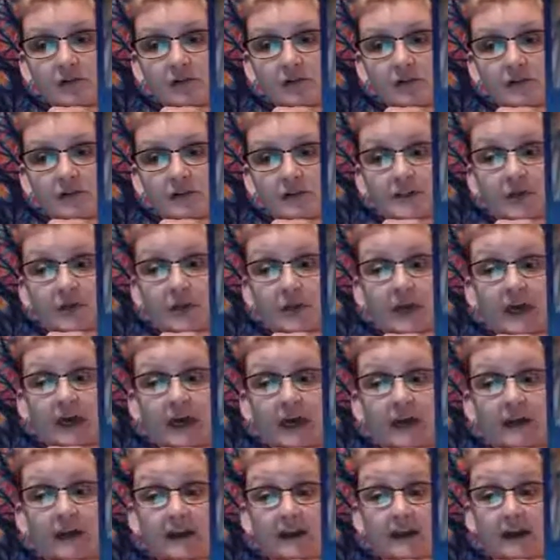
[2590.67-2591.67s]
So
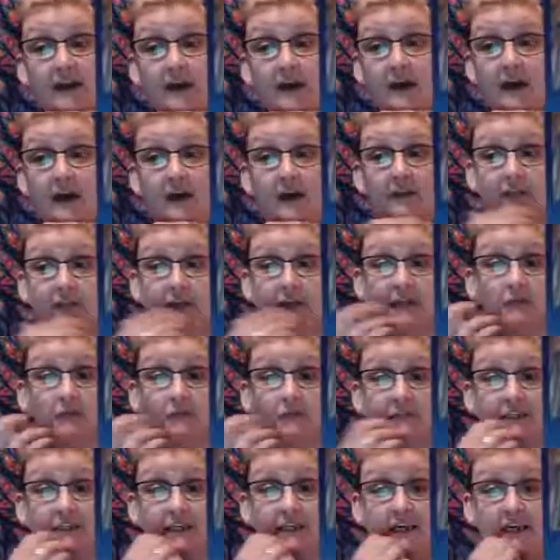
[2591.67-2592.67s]
again, a theme
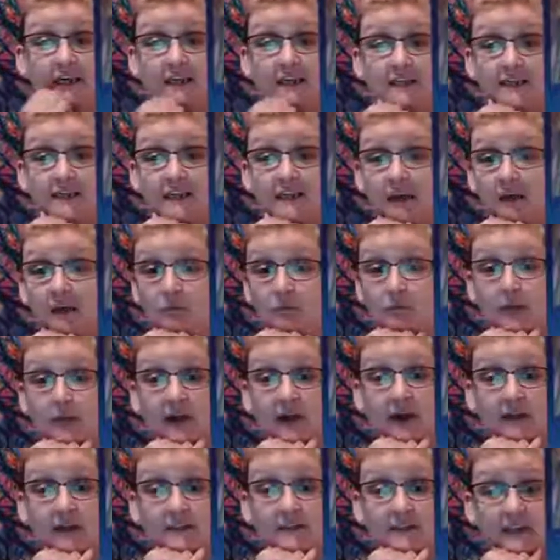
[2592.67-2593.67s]
today is
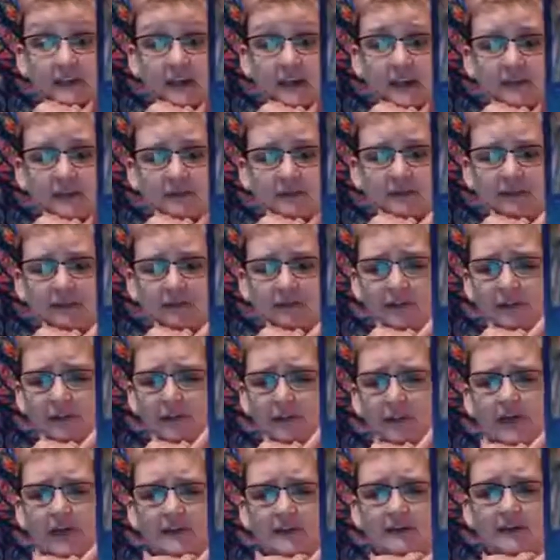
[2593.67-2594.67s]
empaths. It has been for the
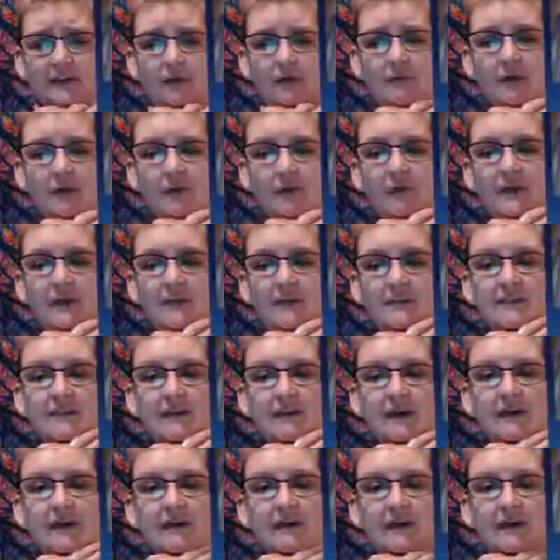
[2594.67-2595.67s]
last couple of weeks,
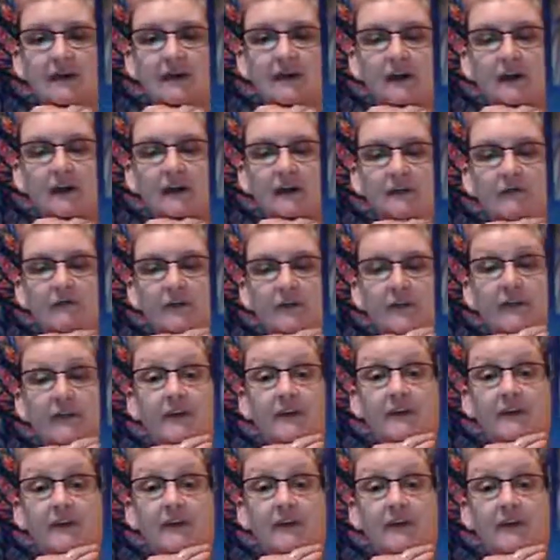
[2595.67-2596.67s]
kind of, and I'm
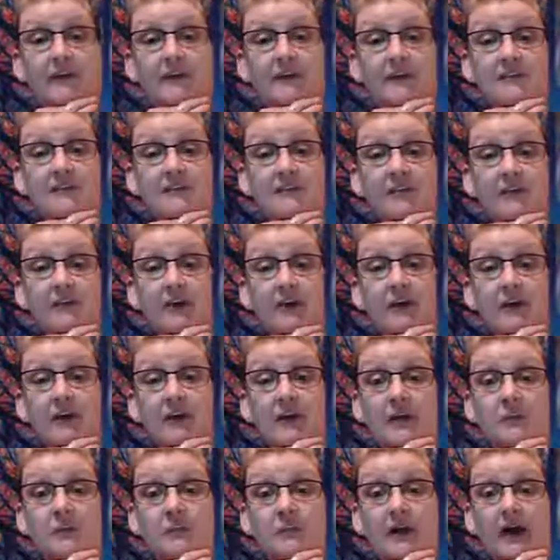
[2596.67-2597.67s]
feeling that he's a very
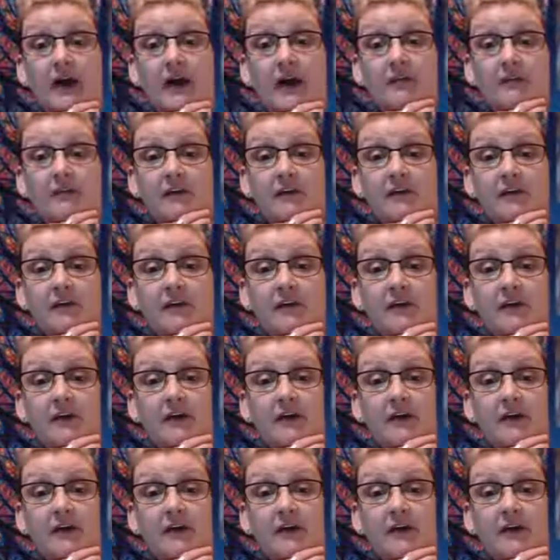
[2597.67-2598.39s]
empathic,